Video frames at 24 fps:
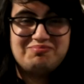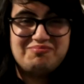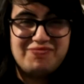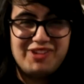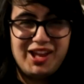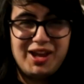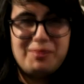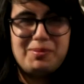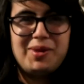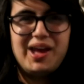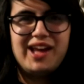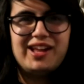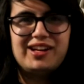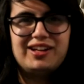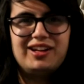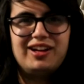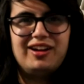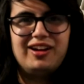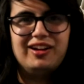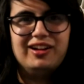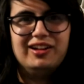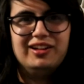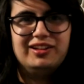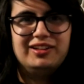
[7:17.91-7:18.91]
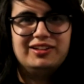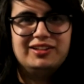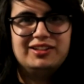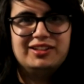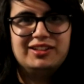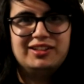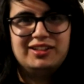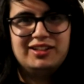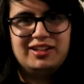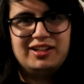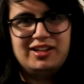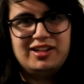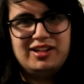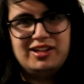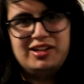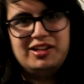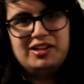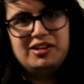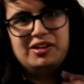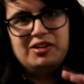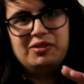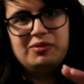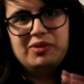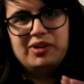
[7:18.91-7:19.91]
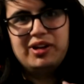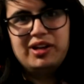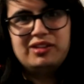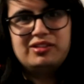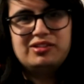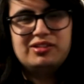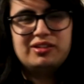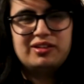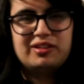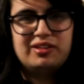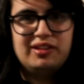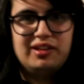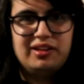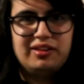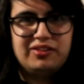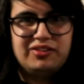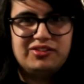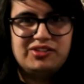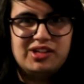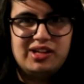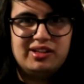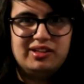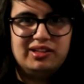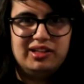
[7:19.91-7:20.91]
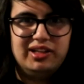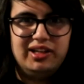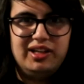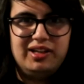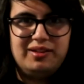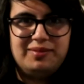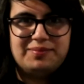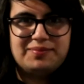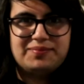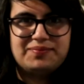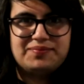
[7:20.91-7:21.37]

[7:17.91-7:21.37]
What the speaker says: Not bad at all. When I took things gently,